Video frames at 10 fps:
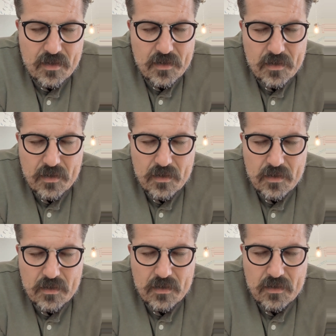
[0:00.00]

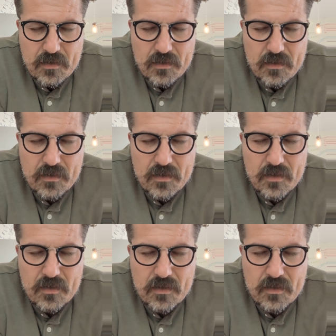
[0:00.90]

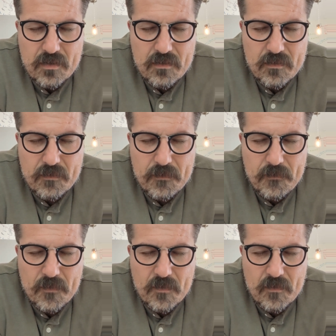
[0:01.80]

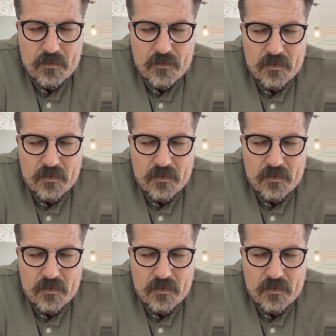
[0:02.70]
(silence)